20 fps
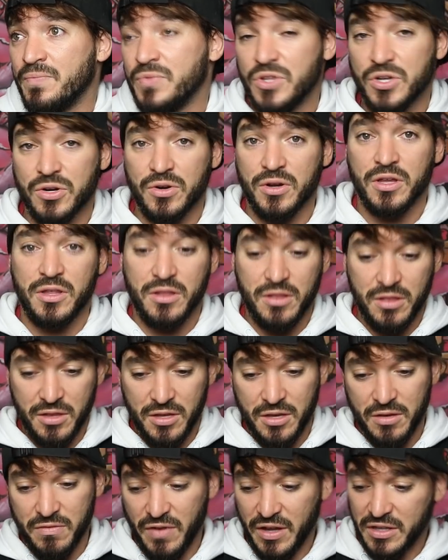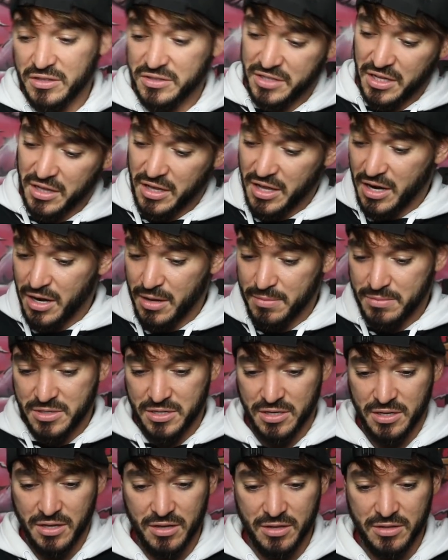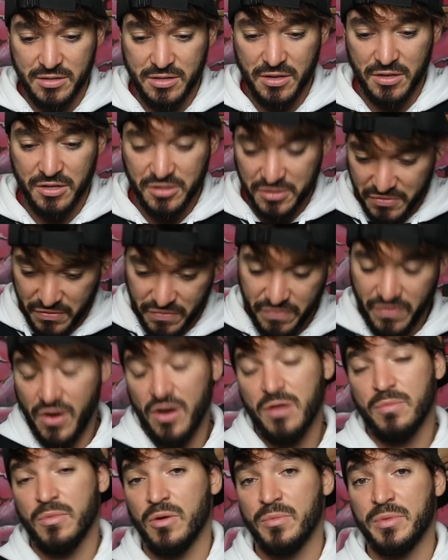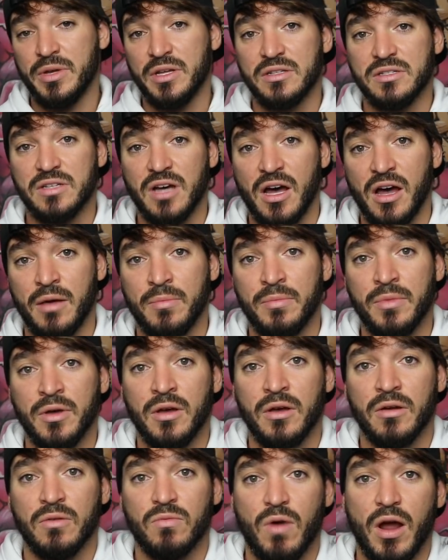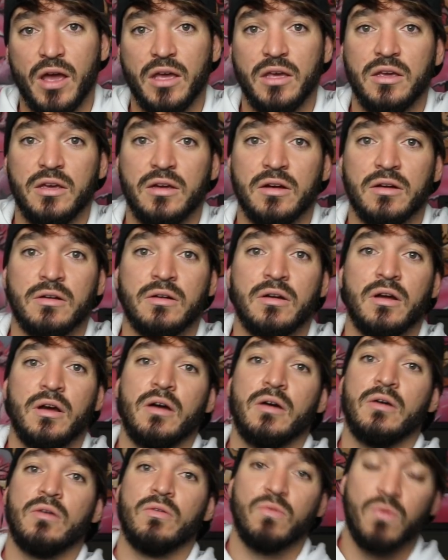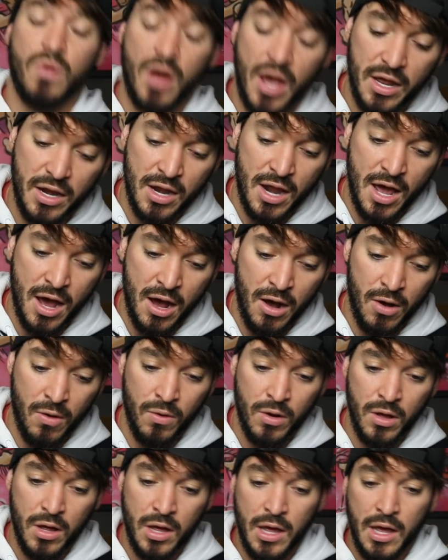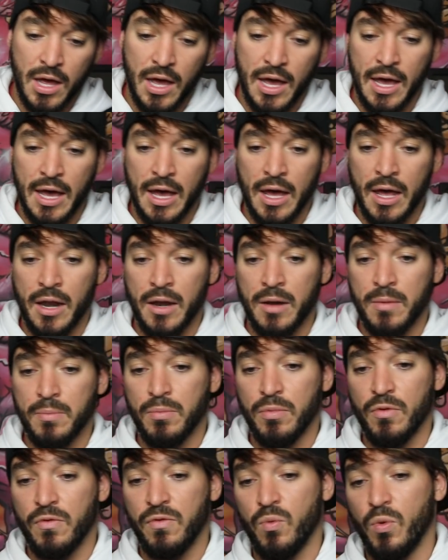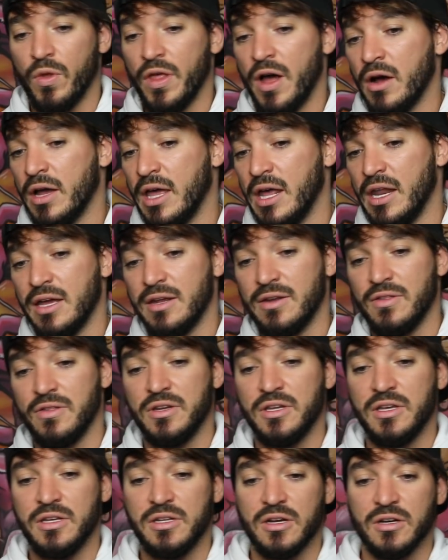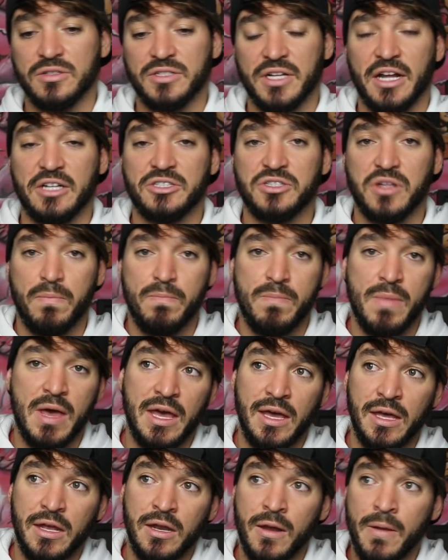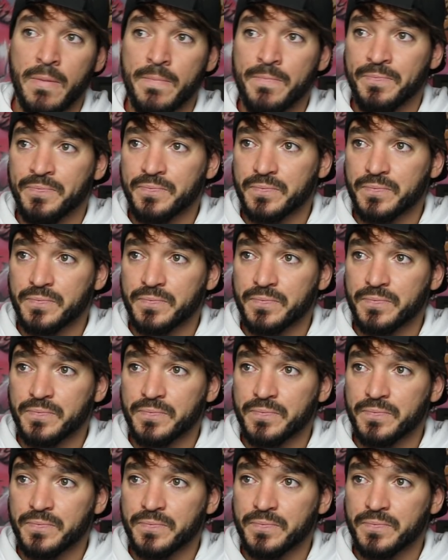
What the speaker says: during the events that led up to this very moment in time, right here, right now. And without getting into the details, I guess the main